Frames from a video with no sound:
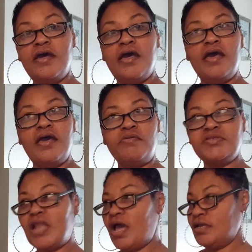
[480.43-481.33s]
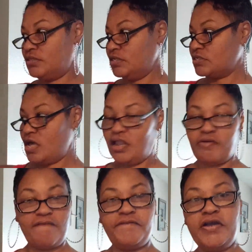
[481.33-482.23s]
It was like this color
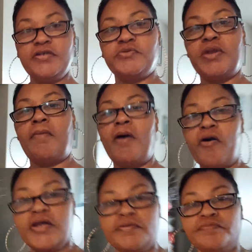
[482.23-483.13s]
at first when I bought it.